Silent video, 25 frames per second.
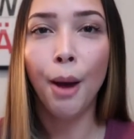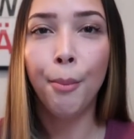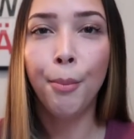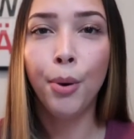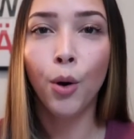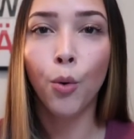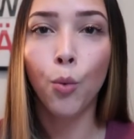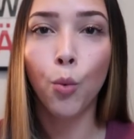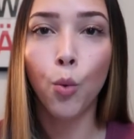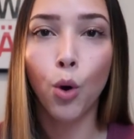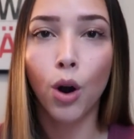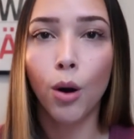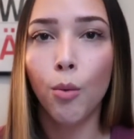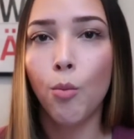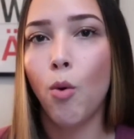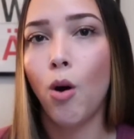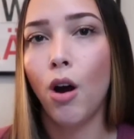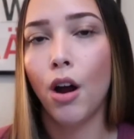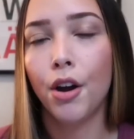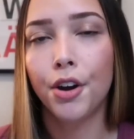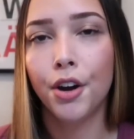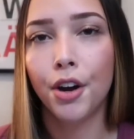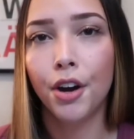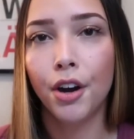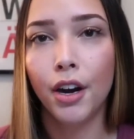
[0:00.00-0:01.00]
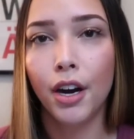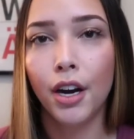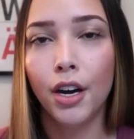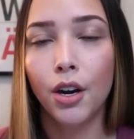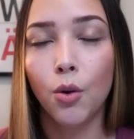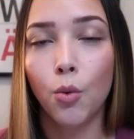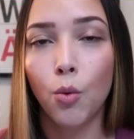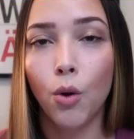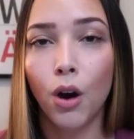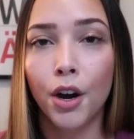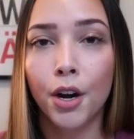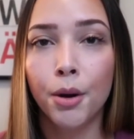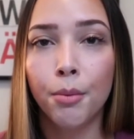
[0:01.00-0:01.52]
put warm water in in
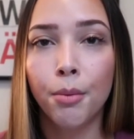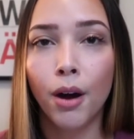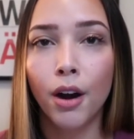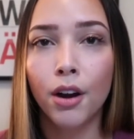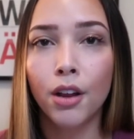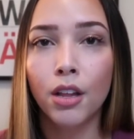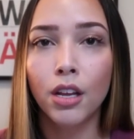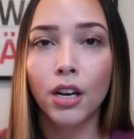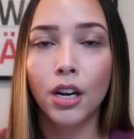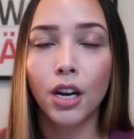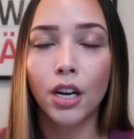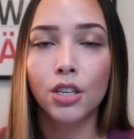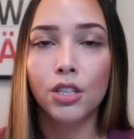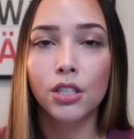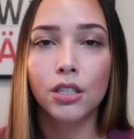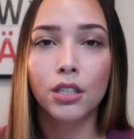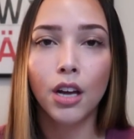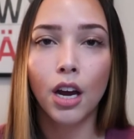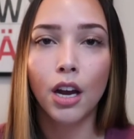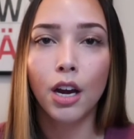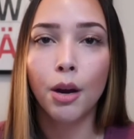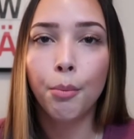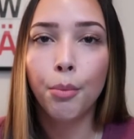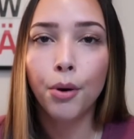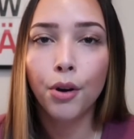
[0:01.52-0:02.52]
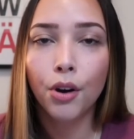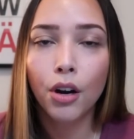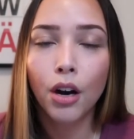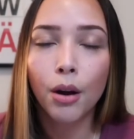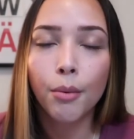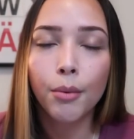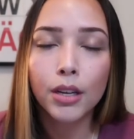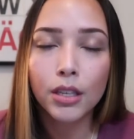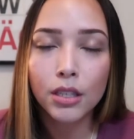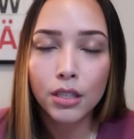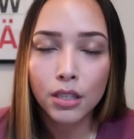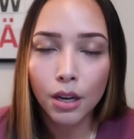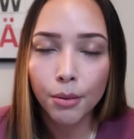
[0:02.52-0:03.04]
a water bottle and I just kind of put it
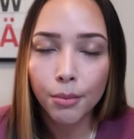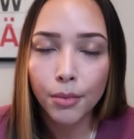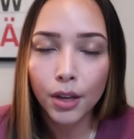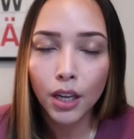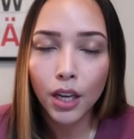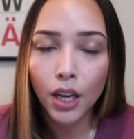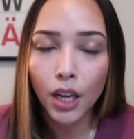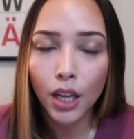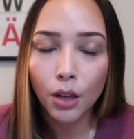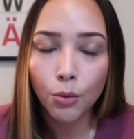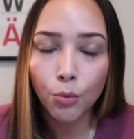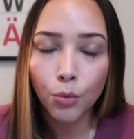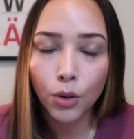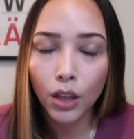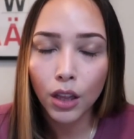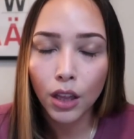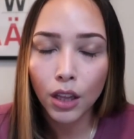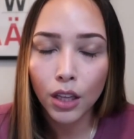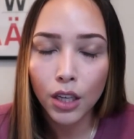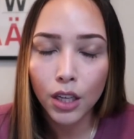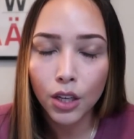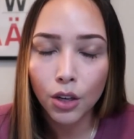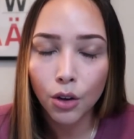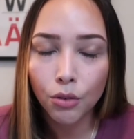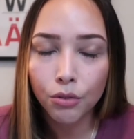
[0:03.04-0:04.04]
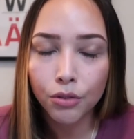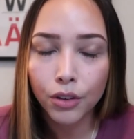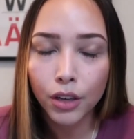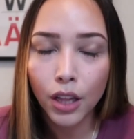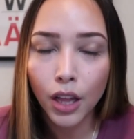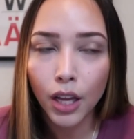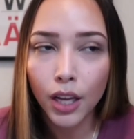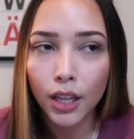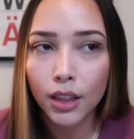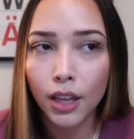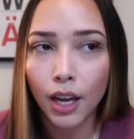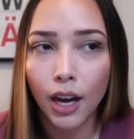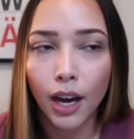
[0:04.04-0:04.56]
on my stomach and would lean over
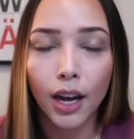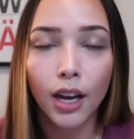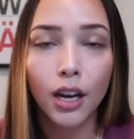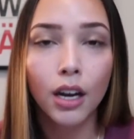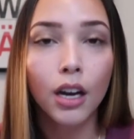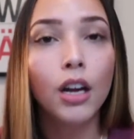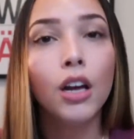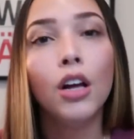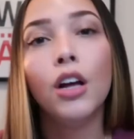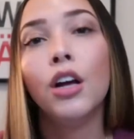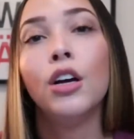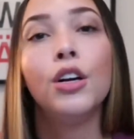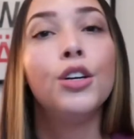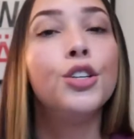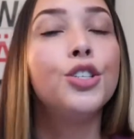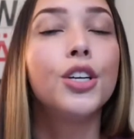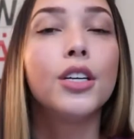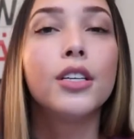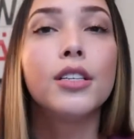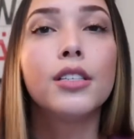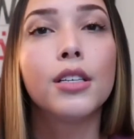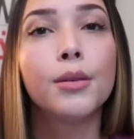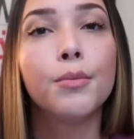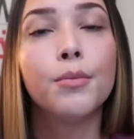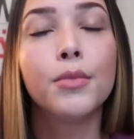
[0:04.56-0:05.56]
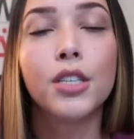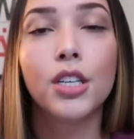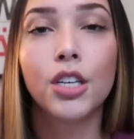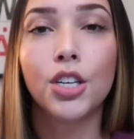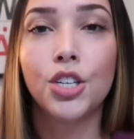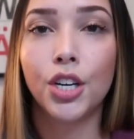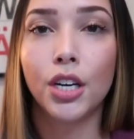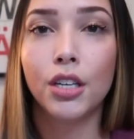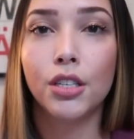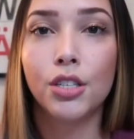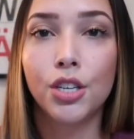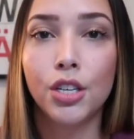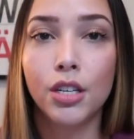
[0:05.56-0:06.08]
like that. Just some
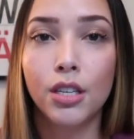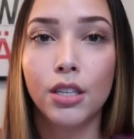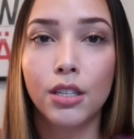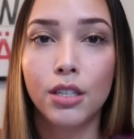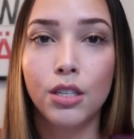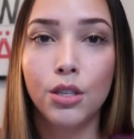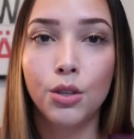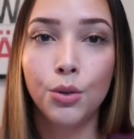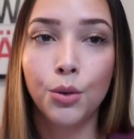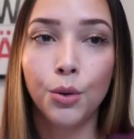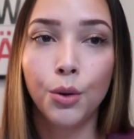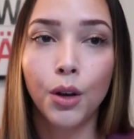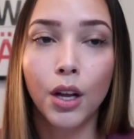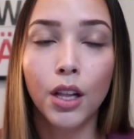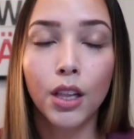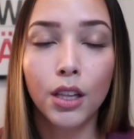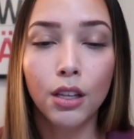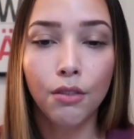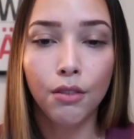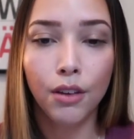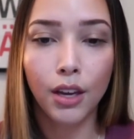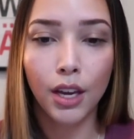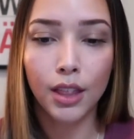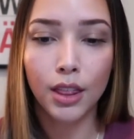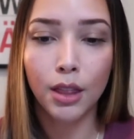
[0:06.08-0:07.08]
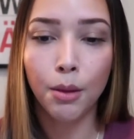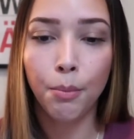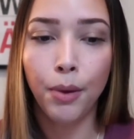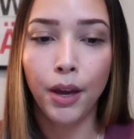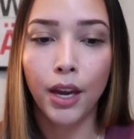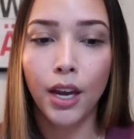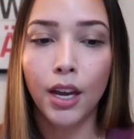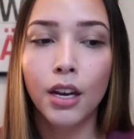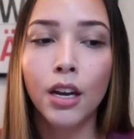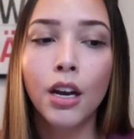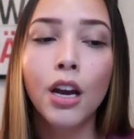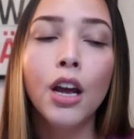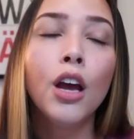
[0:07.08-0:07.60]
suggestions to alleviate the
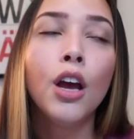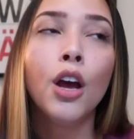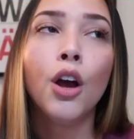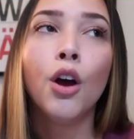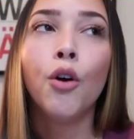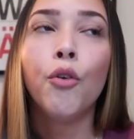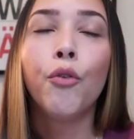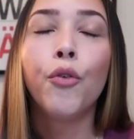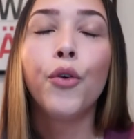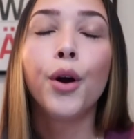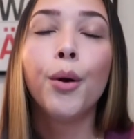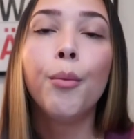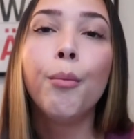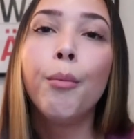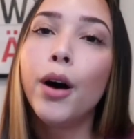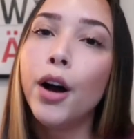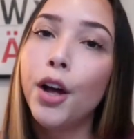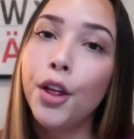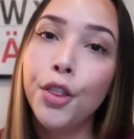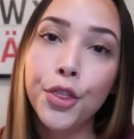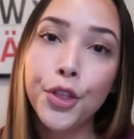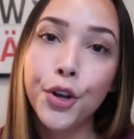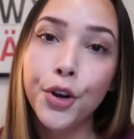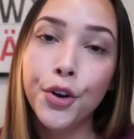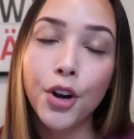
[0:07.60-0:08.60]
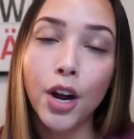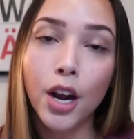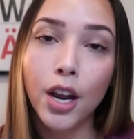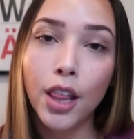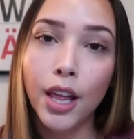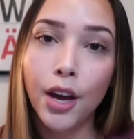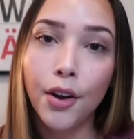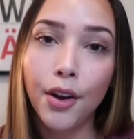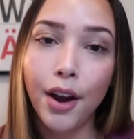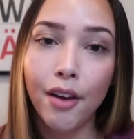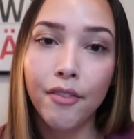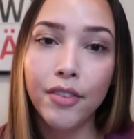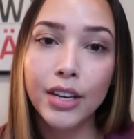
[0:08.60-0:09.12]
pain. For a month, you're not
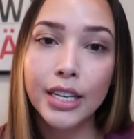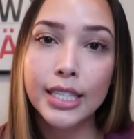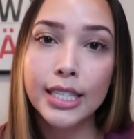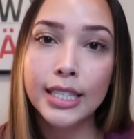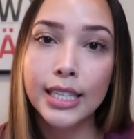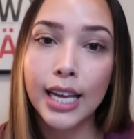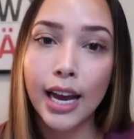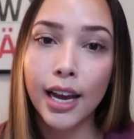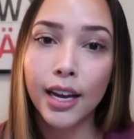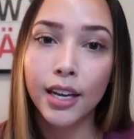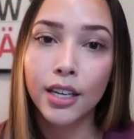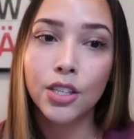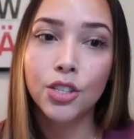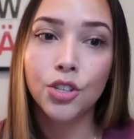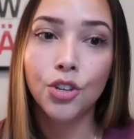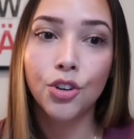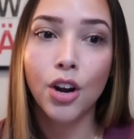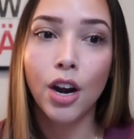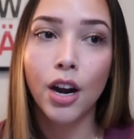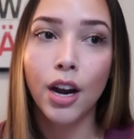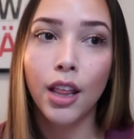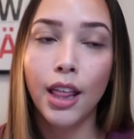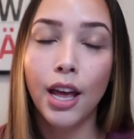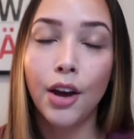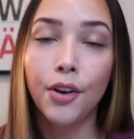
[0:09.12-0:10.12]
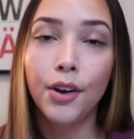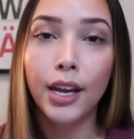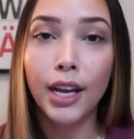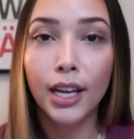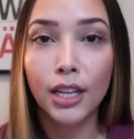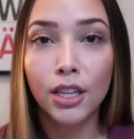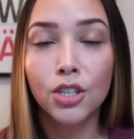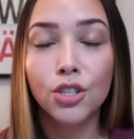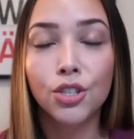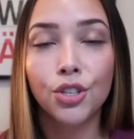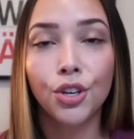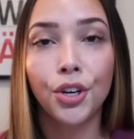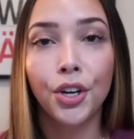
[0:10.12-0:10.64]
allowed having sex, you're not allowed
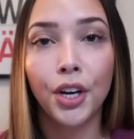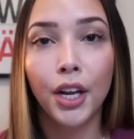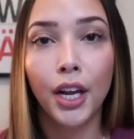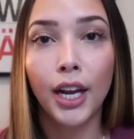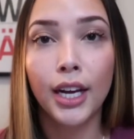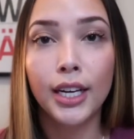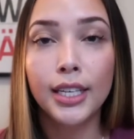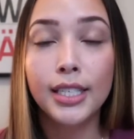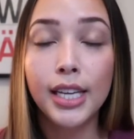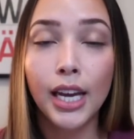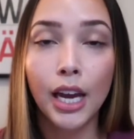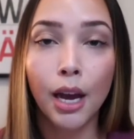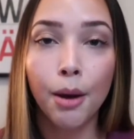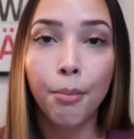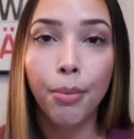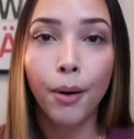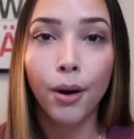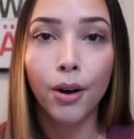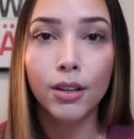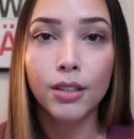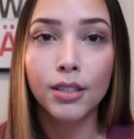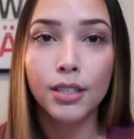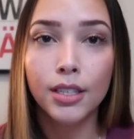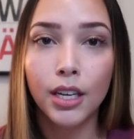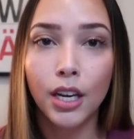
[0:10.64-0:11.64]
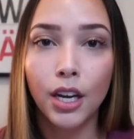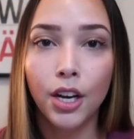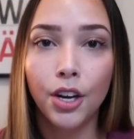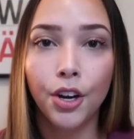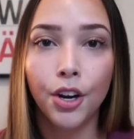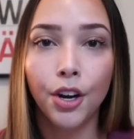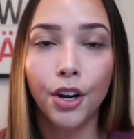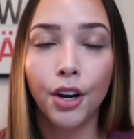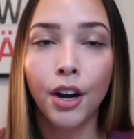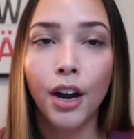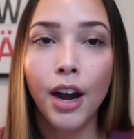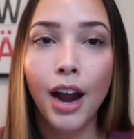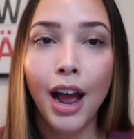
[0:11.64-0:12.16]
inserting tampons in
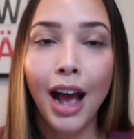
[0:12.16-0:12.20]
or